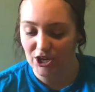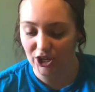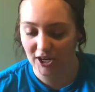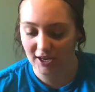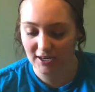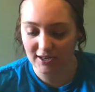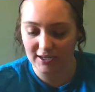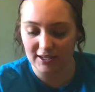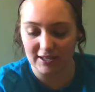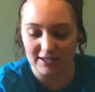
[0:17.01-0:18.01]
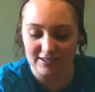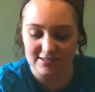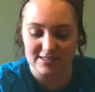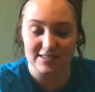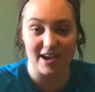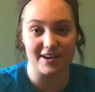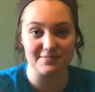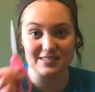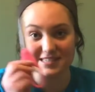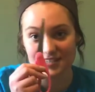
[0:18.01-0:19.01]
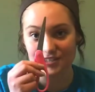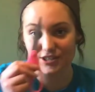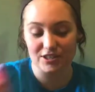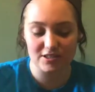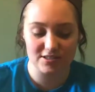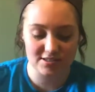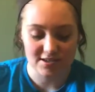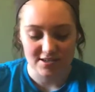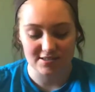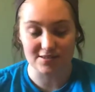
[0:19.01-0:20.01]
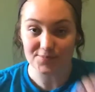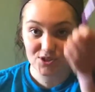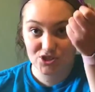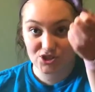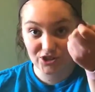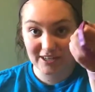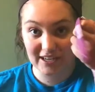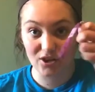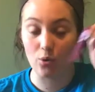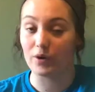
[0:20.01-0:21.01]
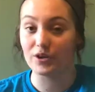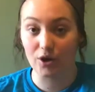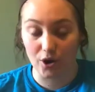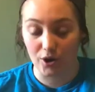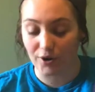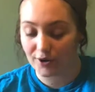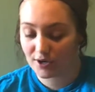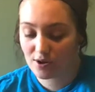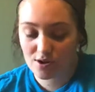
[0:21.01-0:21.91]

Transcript: You're going to need some scissors, some string or yarn.